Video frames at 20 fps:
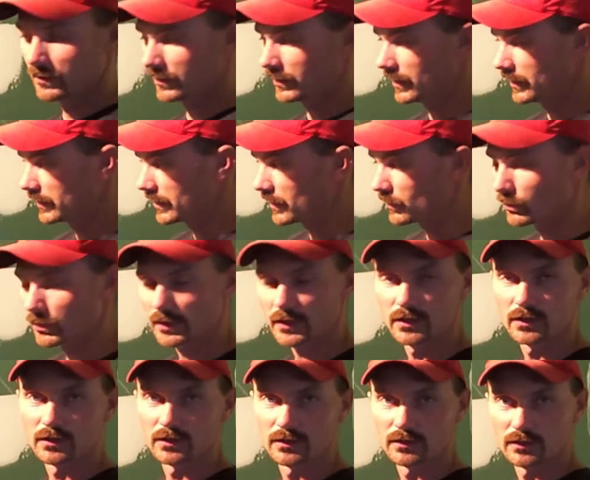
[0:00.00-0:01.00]
Okay, now we're
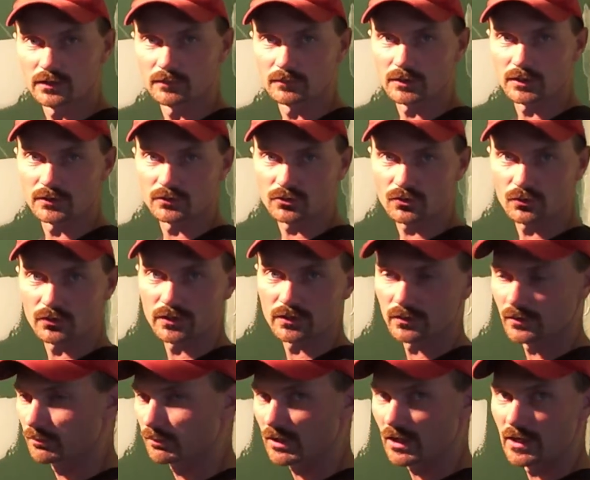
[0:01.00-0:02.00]
gonna, I'm gonna show
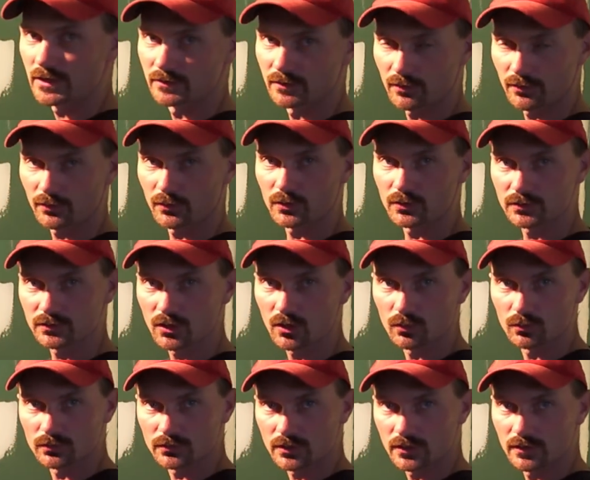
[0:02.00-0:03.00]
you applying the third
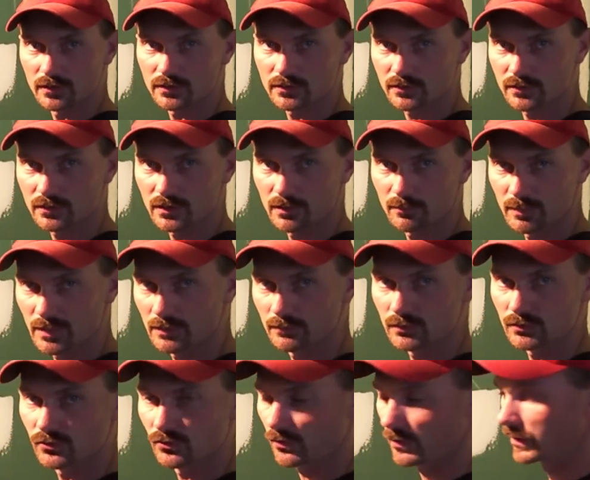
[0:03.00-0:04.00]
coat to this uh,
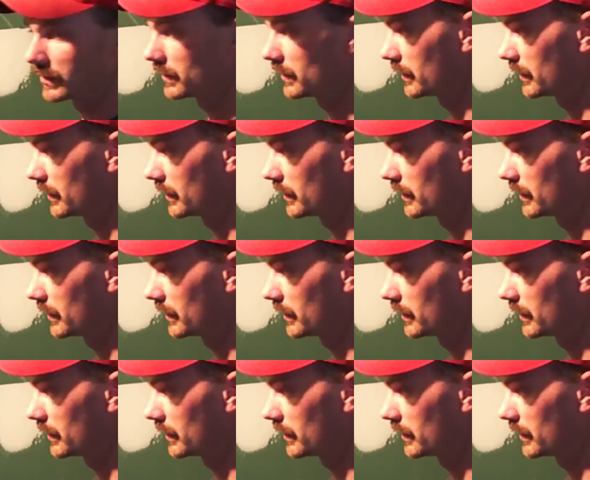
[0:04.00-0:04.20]
bevel joint